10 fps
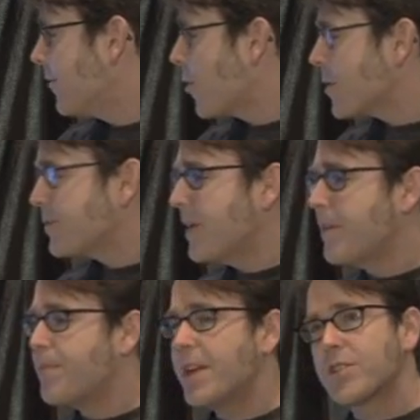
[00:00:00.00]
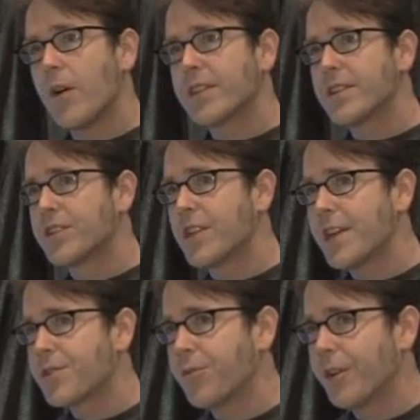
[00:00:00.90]
Of course, PvP is always
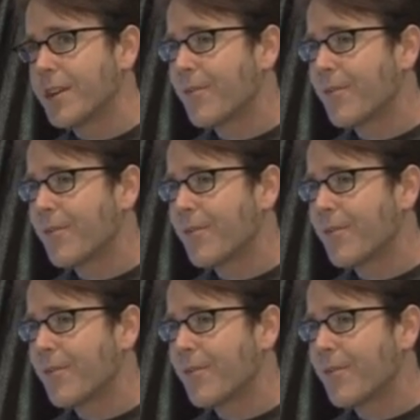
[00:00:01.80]
consensual.